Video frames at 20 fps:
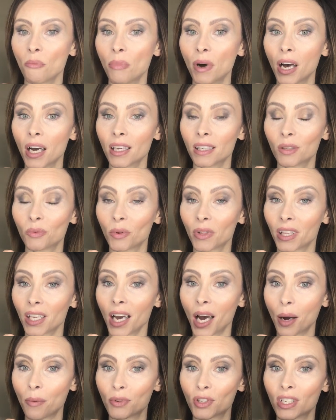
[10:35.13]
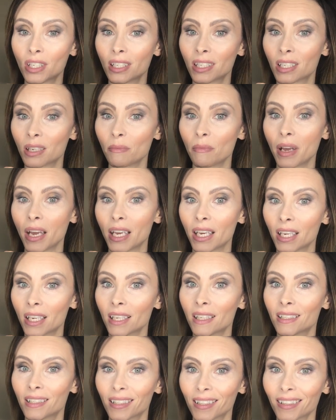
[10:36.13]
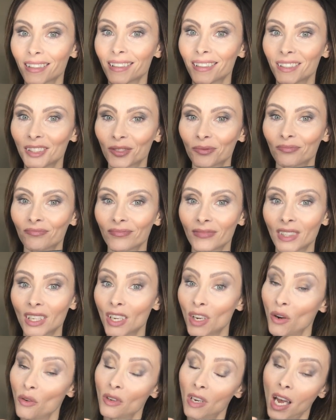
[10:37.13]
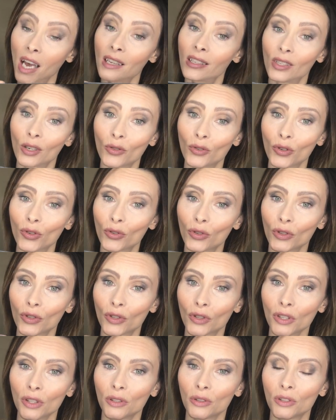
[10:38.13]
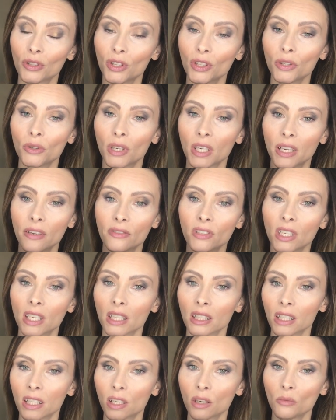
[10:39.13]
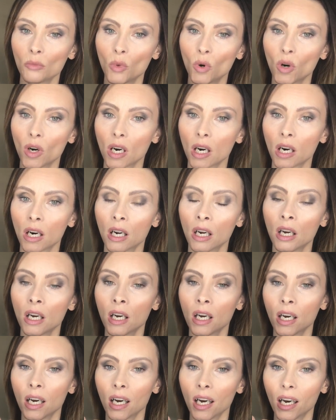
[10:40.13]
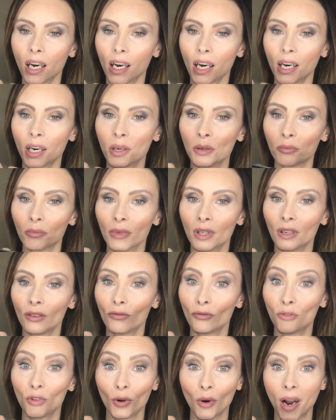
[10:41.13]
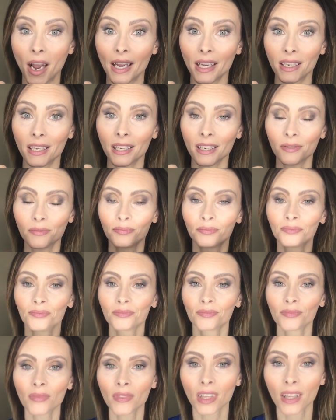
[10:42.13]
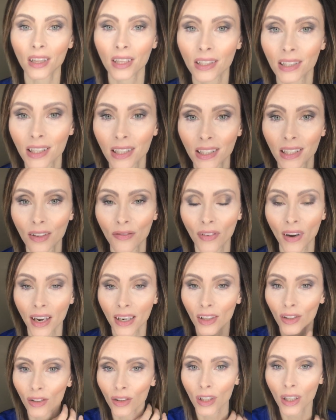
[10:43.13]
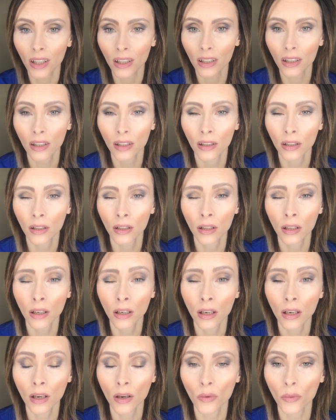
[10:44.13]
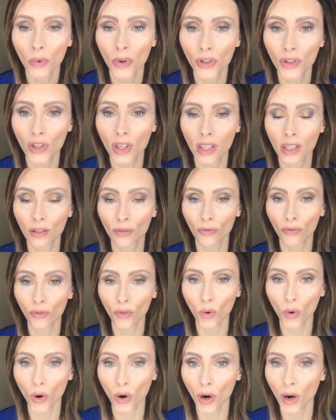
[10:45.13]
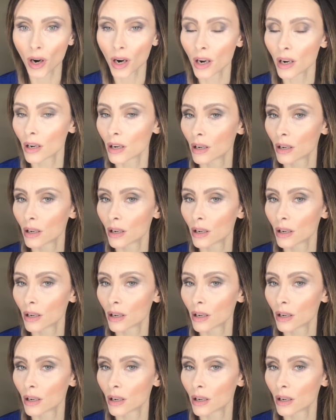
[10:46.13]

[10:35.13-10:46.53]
but with the option to make it, you know, not so neutral too. It gives you a little more variety. This is the final look with just 4